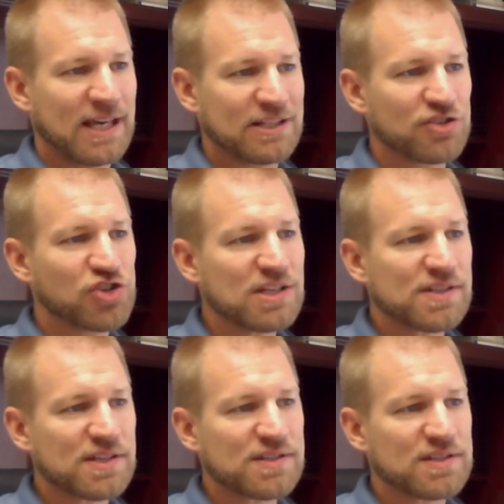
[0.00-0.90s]

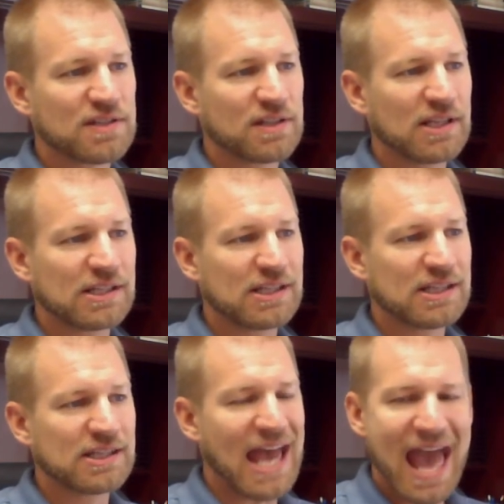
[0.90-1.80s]
Jesus,
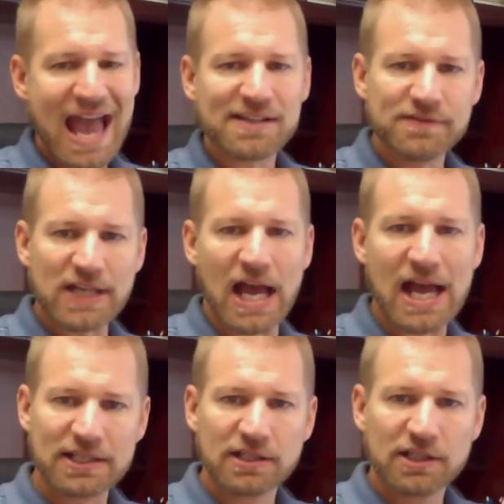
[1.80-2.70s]
the act of
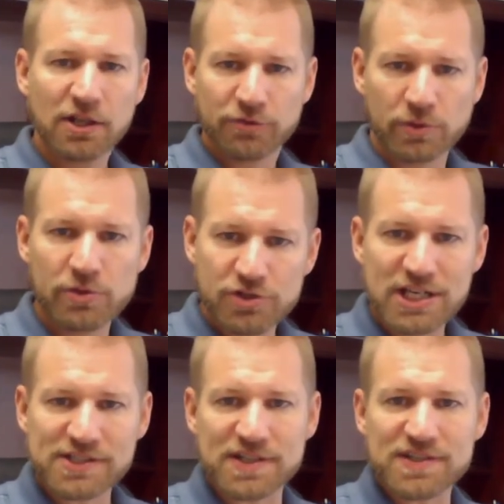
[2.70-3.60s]
God through
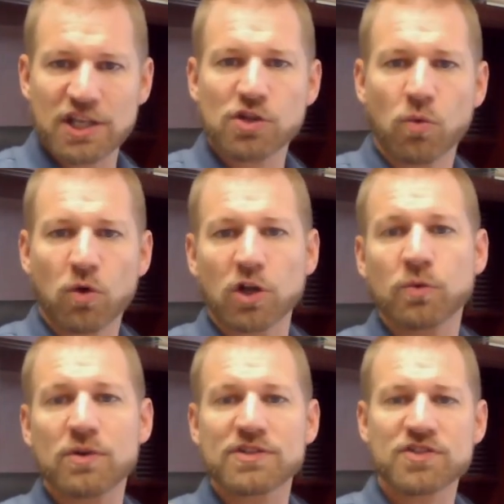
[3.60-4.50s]
Jesus in the world
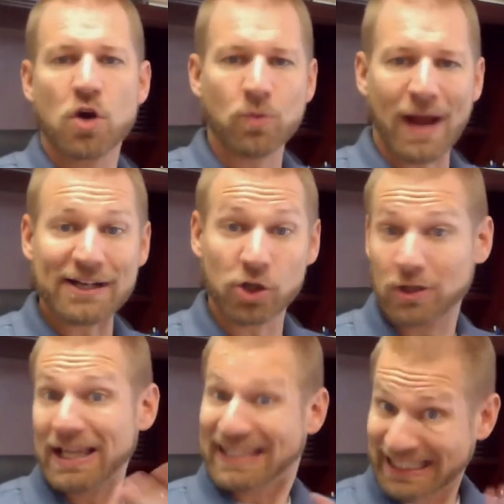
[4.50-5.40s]
was so
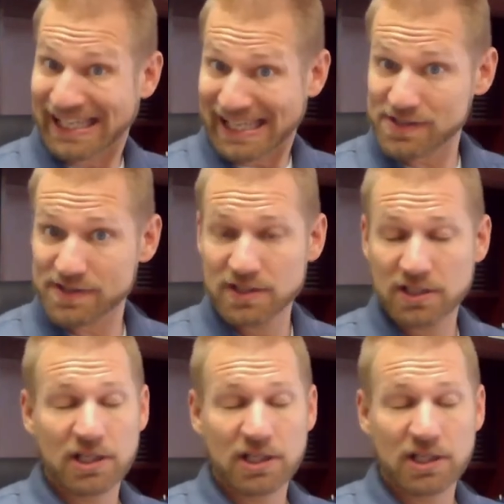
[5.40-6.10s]
radical, and it is,